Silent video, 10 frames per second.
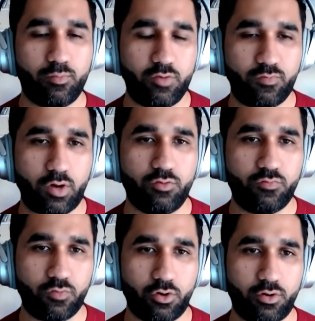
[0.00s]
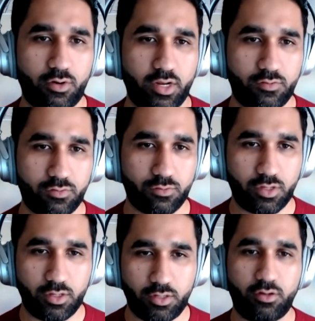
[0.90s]
be found for right so
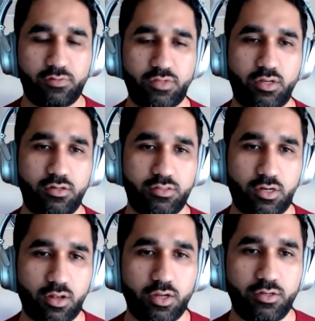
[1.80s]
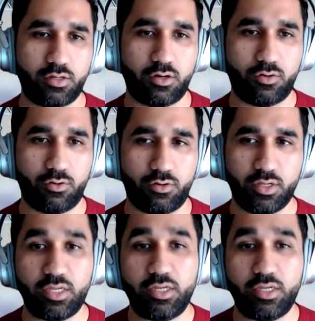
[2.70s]
interior designers in atlanta or